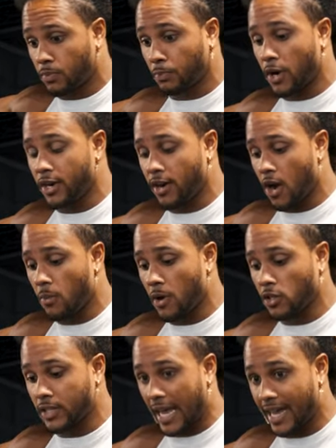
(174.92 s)
Bring your
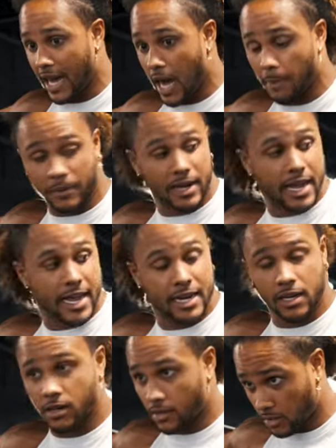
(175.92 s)
elbows up and in,
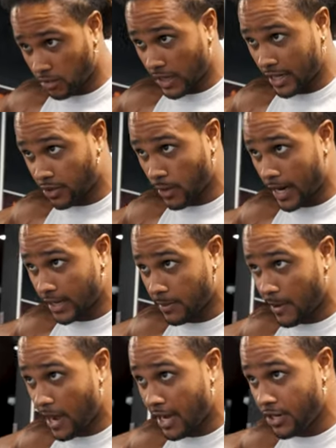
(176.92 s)
like directly
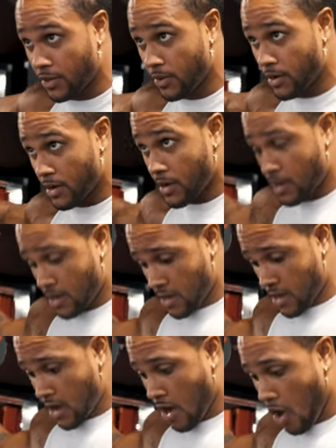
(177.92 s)
behind you.
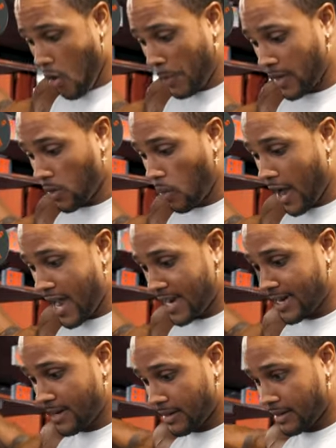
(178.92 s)
Open the weight,
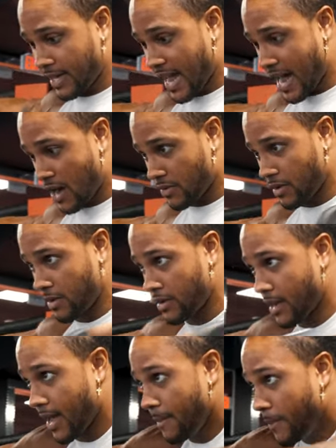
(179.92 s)
down,
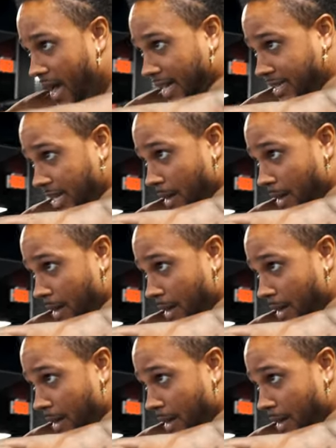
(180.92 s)
and back to